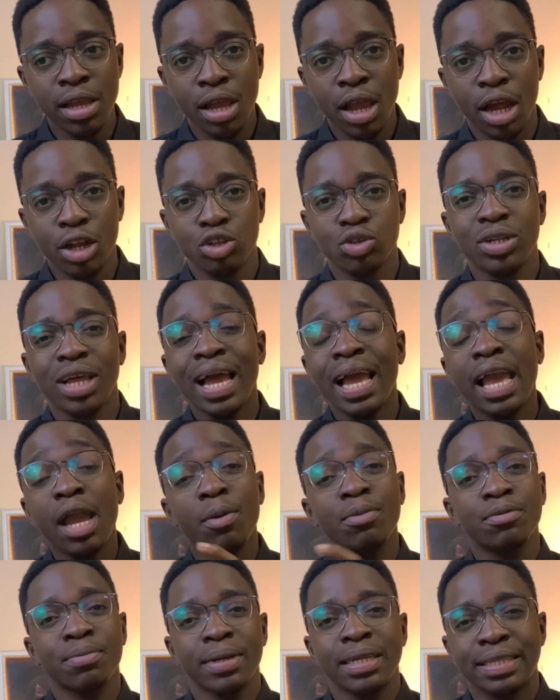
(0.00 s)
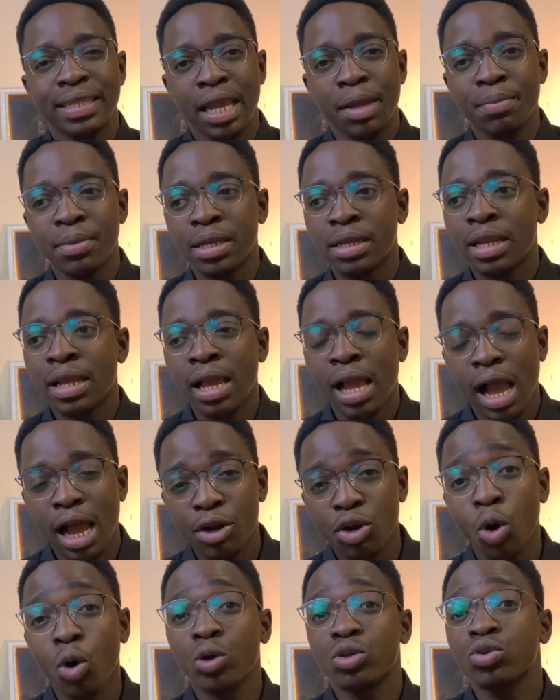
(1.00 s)
And so that helped my timing and
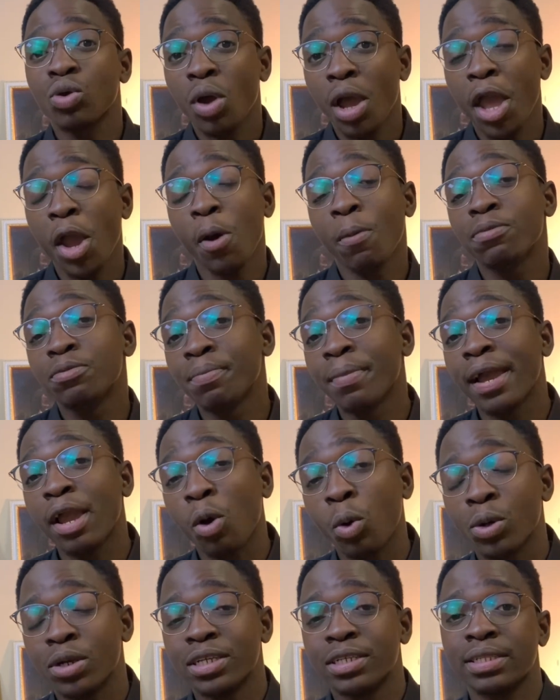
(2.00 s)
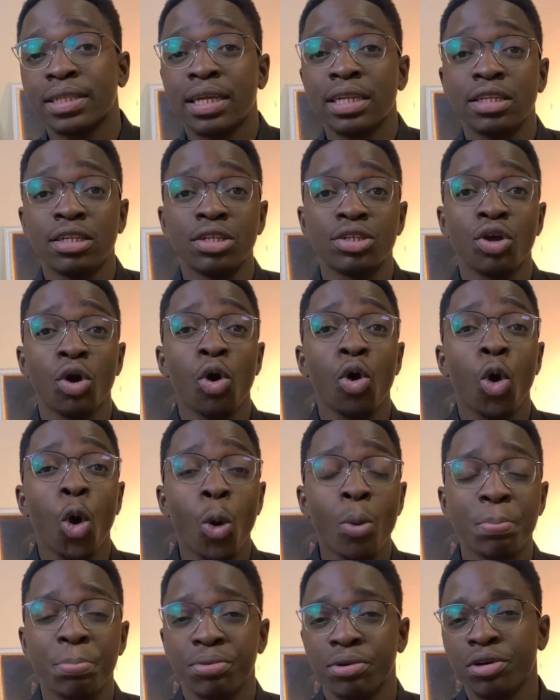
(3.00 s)
also helped my understanding or
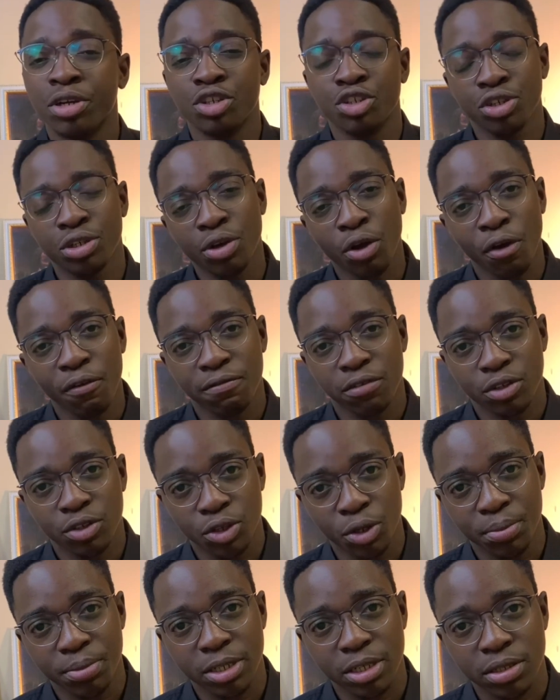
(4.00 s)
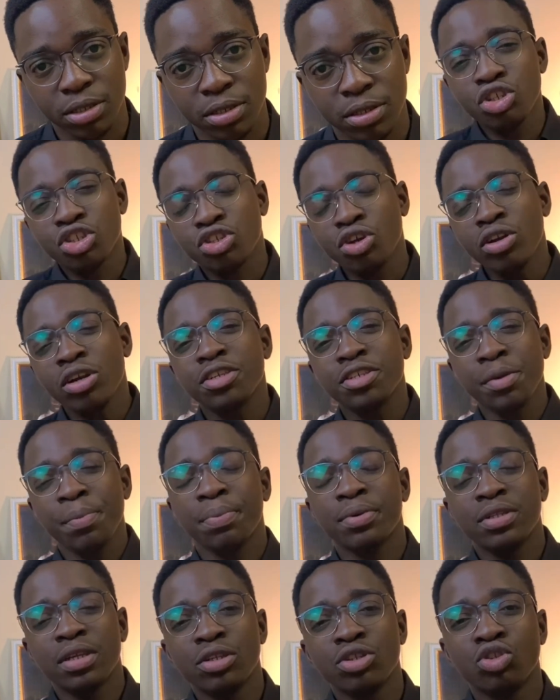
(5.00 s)
comprehension of the subject. It's always
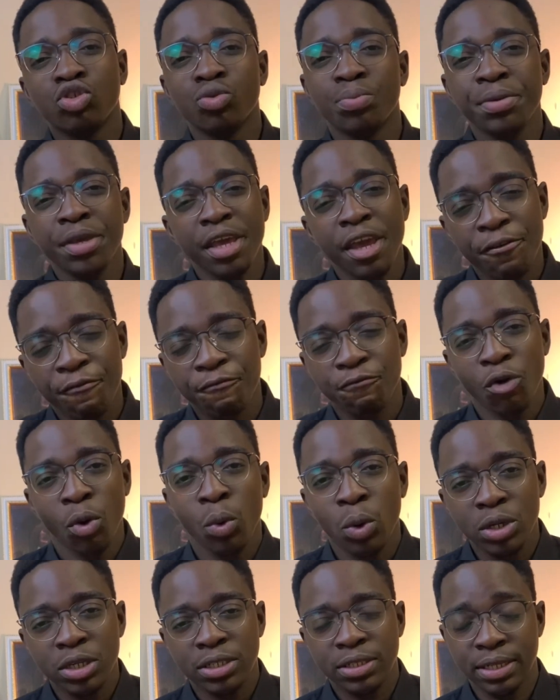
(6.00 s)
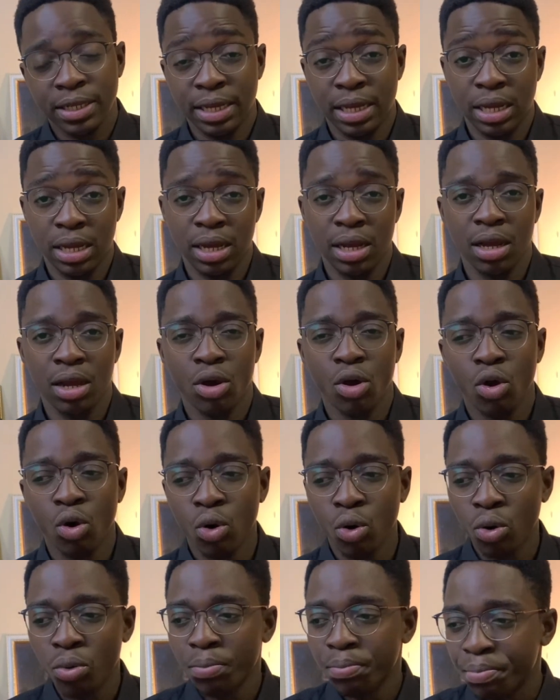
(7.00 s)
important to be a forward thinker
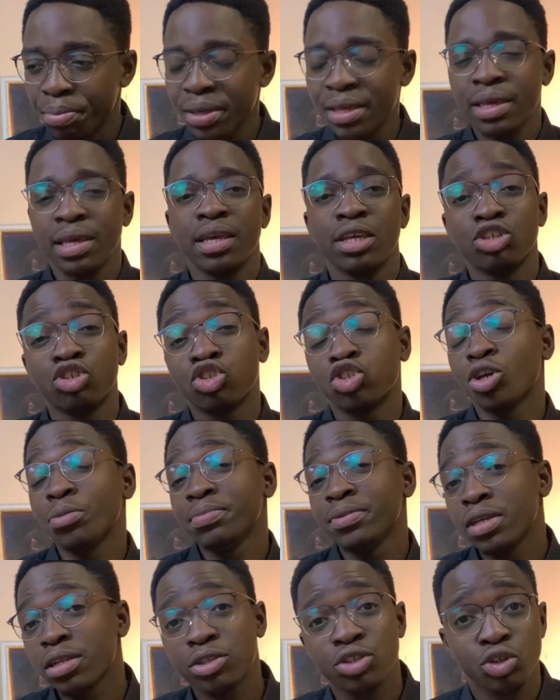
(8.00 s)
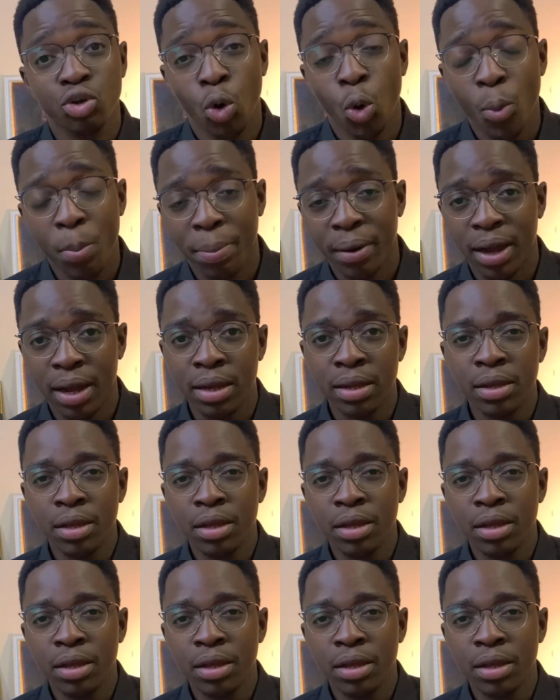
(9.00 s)
or be a subject scoper